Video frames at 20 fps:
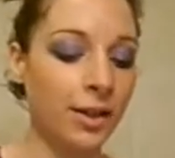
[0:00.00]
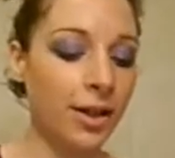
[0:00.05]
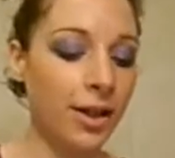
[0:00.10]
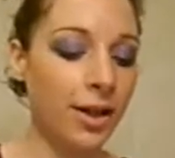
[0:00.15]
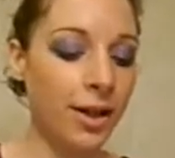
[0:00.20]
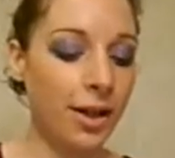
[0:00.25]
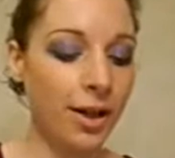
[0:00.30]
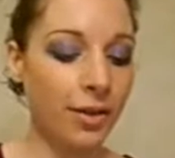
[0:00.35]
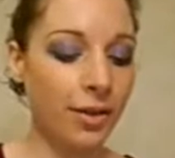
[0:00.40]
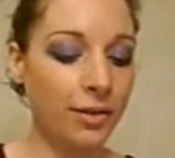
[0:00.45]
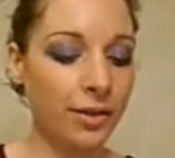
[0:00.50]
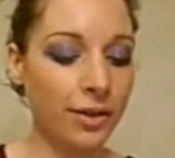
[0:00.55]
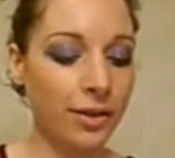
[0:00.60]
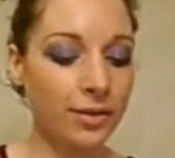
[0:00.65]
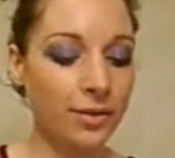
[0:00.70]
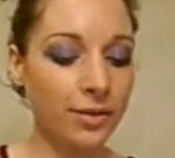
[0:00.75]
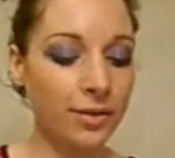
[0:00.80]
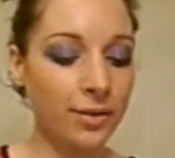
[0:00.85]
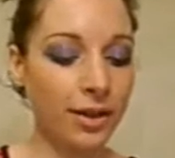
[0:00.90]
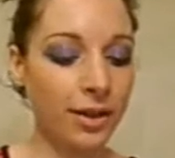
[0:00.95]
This
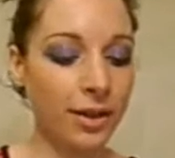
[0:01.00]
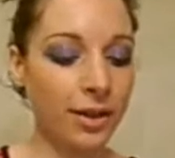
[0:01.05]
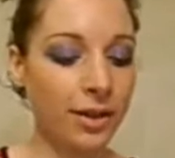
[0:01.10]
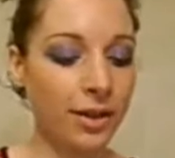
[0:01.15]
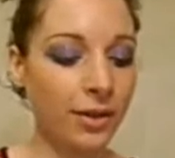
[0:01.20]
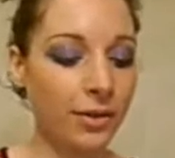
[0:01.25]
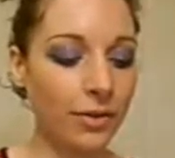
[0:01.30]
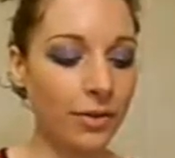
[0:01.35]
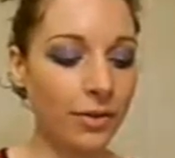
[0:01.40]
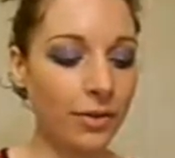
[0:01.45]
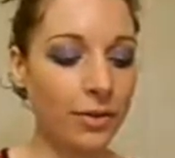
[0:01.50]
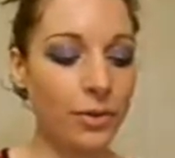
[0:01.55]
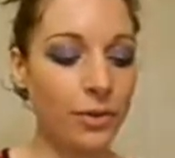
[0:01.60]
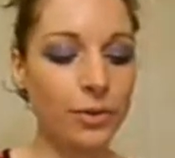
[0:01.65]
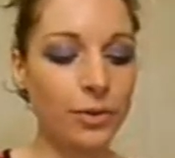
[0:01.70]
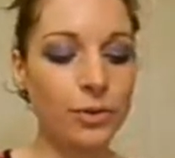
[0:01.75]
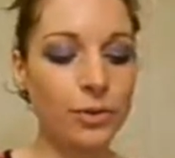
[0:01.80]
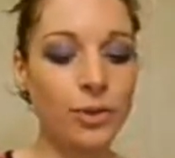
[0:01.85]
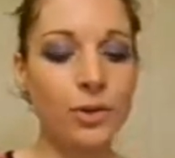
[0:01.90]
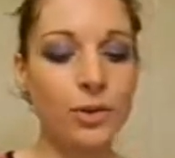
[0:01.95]
is called
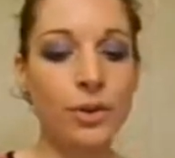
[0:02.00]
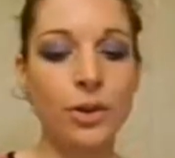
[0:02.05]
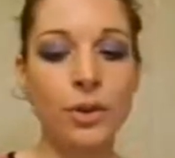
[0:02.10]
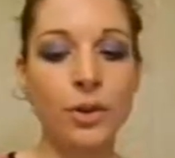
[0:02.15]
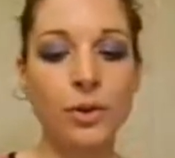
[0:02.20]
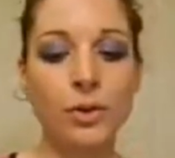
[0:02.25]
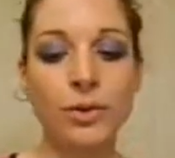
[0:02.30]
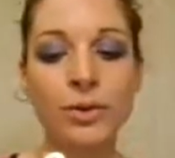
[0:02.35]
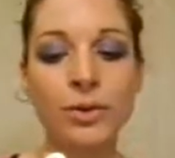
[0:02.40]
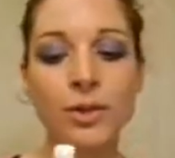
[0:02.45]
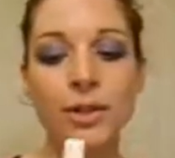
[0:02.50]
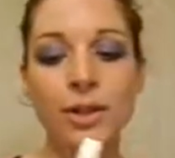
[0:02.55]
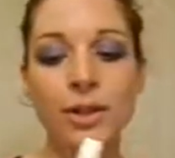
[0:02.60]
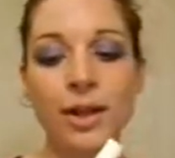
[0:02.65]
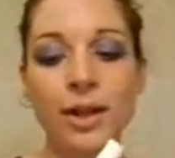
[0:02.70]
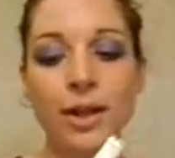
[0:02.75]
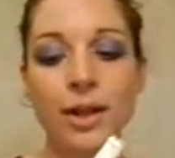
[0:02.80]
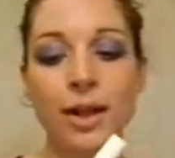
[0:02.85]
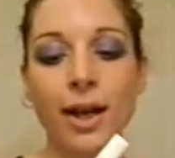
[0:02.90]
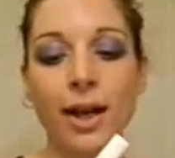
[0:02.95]
Nude,
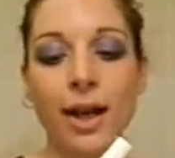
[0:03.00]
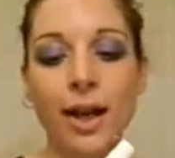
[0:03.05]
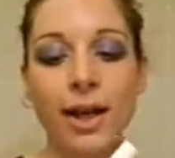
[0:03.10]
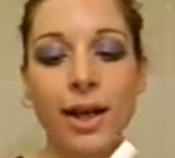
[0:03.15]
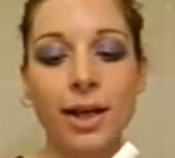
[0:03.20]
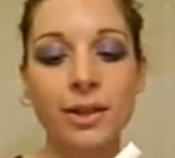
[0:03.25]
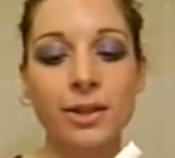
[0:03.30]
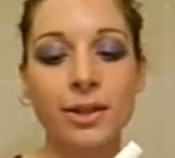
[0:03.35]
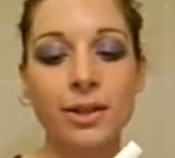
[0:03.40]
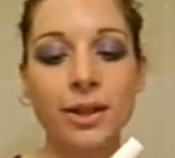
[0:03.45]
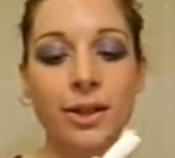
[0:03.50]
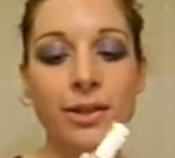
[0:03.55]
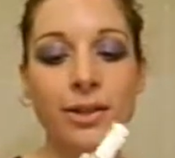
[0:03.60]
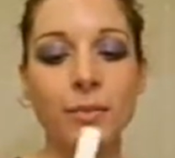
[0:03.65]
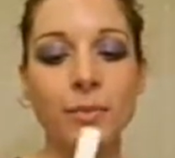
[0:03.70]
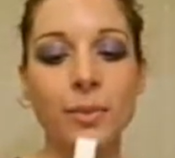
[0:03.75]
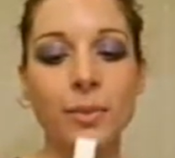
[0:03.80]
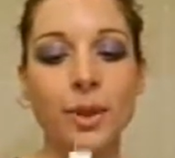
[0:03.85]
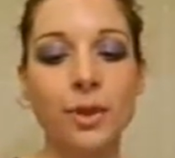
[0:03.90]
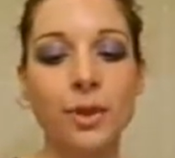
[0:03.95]
and again it's by
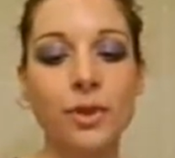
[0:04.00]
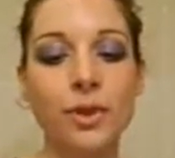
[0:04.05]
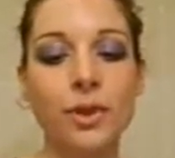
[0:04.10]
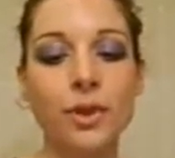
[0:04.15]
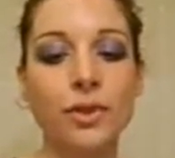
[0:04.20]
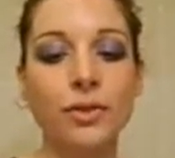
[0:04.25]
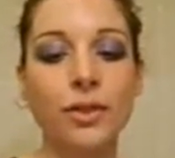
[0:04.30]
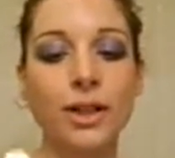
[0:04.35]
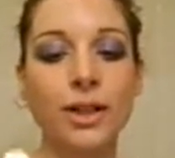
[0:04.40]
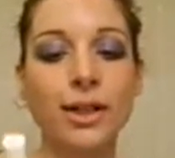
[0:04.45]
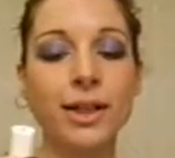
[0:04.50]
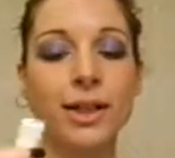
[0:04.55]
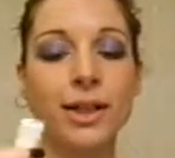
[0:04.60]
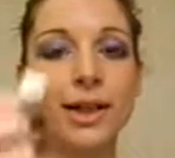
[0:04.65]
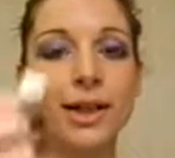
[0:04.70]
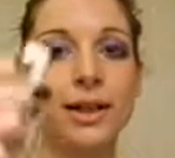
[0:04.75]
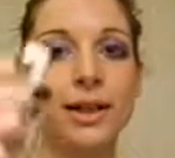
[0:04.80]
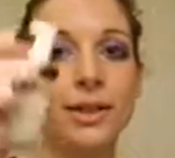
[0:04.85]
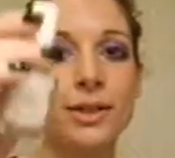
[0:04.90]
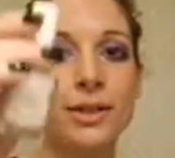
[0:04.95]
Duri, and
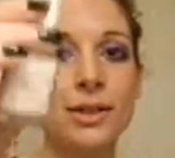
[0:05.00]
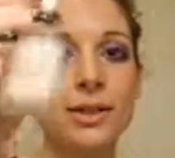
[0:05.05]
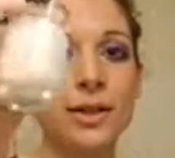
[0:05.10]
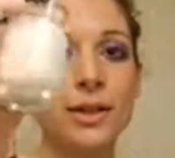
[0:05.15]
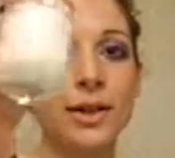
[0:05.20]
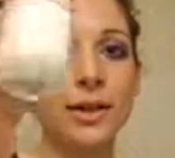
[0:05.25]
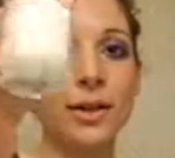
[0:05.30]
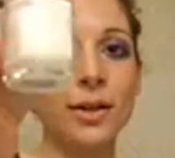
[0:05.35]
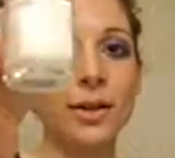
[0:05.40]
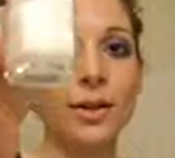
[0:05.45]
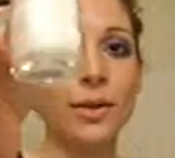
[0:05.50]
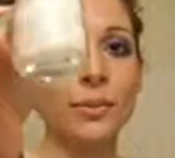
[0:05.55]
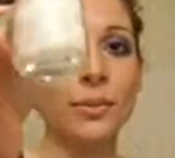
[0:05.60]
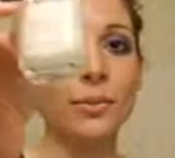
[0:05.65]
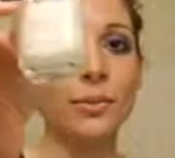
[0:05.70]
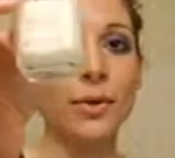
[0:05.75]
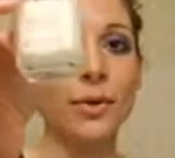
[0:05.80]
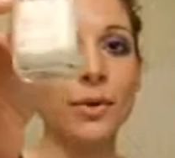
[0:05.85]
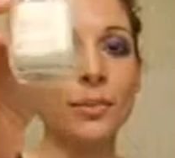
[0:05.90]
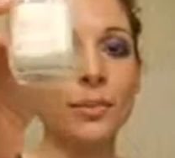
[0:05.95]
it's like a
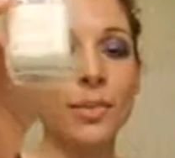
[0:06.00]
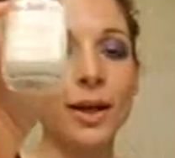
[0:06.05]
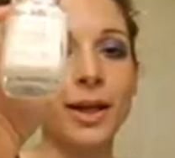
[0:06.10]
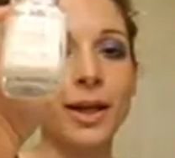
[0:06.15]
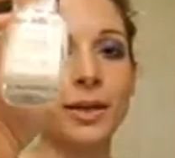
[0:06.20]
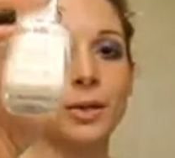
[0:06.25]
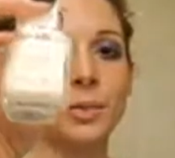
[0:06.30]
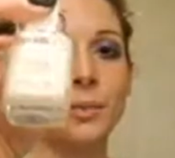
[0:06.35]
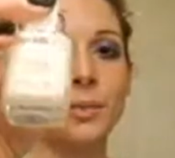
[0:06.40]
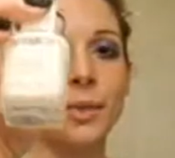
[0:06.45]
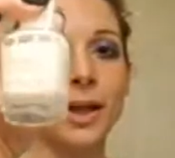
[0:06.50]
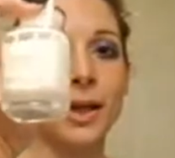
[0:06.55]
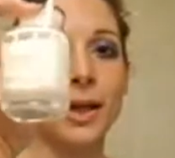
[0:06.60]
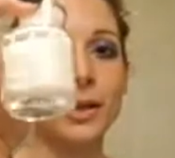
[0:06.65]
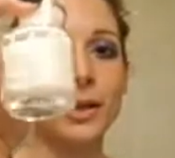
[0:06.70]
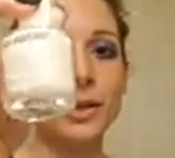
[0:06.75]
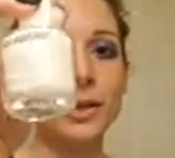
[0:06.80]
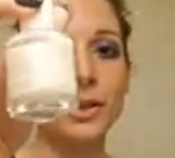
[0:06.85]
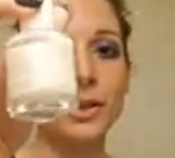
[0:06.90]
pale beige